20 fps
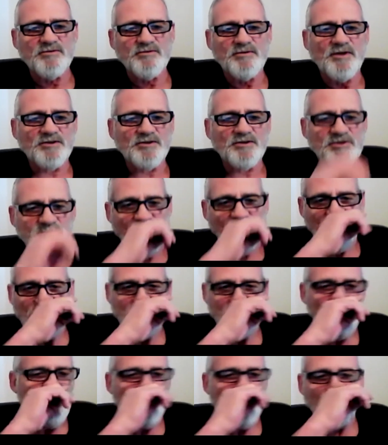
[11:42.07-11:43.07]
and I was
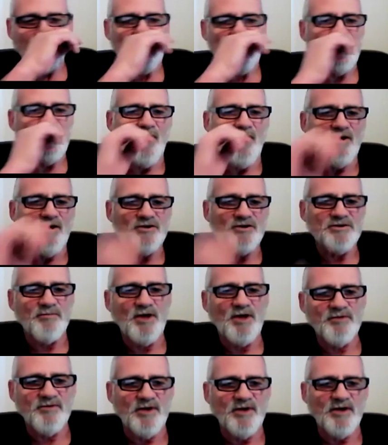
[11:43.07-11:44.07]
spending $200 or $300 a
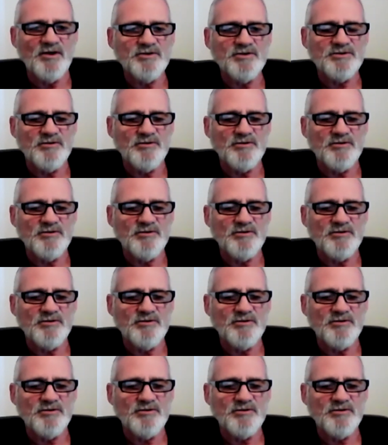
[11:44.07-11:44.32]
month there.